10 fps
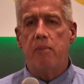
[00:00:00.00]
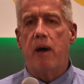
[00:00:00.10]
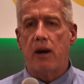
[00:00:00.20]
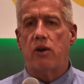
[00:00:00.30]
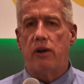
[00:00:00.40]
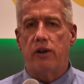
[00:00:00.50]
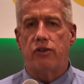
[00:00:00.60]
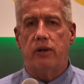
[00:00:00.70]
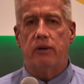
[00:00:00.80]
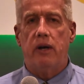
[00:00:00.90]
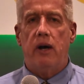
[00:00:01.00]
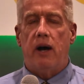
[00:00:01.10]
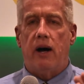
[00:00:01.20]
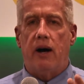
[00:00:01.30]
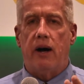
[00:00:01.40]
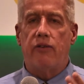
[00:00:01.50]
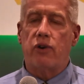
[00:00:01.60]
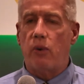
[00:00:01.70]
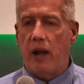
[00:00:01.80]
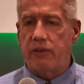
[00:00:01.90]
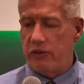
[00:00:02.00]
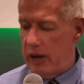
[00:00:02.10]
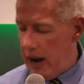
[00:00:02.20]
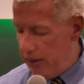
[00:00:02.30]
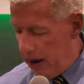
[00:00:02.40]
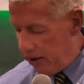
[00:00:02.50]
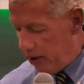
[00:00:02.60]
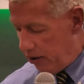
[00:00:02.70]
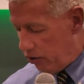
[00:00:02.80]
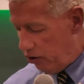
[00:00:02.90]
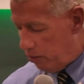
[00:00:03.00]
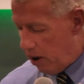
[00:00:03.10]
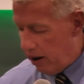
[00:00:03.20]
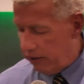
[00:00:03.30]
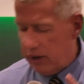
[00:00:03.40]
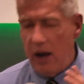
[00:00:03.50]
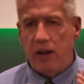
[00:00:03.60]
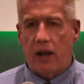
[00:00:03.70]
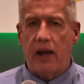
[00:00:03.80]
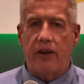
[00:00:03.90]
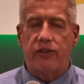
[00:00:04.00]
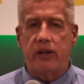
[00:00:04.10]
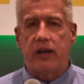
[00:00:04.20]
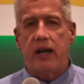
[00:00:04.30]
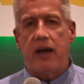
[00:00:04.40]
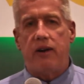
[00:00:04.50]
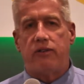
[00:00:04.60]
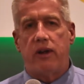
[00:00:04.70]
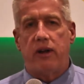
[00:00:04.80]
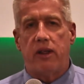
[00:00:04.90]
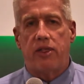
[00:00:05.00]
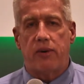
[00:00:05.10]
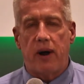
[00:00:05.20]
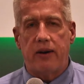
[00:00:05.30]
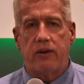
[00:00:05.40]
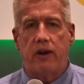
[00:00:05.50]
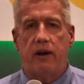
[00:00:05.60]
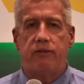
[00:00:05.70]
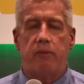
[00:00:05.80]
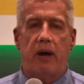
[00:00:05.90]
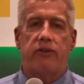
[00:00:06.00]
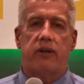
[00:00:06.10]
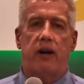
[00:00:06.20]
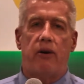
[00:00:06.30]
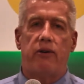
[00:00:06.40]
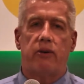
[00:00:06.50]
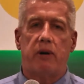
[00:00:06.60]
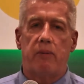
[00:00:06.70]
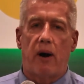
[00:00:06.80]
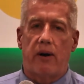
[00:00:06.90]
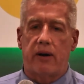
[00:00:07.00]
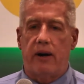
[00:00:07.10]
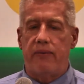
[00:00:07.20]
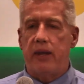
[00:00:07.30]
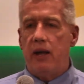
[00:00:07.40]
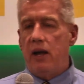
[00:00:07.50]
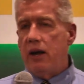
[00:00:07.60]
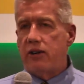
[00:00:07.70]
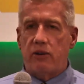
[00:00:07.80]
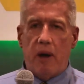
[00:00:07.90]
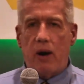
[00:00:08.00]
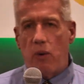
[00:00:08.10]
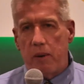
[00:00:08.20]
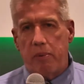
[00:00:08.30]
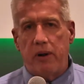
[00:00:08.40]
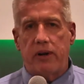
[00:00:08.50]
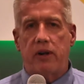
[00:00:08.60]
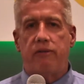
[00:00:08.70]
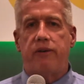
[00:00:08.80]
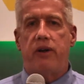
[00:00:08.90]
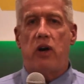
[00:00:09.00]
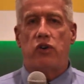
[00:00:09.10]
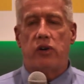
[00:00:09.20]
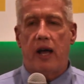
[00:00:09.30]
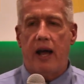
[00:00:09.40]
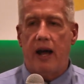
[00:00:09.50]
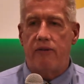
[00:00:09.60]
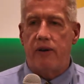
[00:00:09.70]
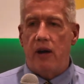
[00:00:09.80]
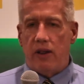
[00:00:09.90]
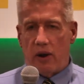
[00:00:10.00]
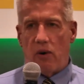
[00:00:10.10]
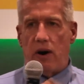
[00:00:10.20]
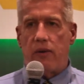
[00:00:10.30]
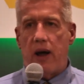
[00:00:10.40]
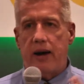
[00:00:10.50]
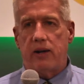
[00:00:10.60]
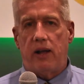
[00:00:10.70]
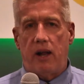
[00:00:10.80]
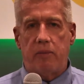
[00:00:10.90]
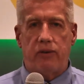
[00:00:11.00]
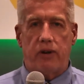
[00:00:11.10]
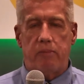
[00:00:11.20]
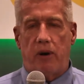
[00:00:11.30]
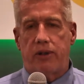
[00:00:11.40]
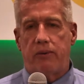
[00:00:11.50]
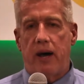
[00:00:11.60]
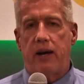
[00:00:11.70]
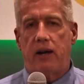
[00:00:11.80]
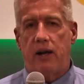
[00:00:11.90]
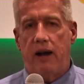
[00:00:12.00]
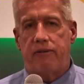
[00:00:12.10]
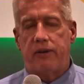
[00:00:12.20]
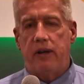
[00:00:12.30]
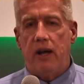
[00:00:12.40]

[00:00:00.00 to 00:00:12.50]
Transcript: medical issue. So we'll have to see how that transpires. The last thing again is the threat of domestic terrorism in America. It doesn't matter what political affiliation you have, there are the radical elements on both the right and the left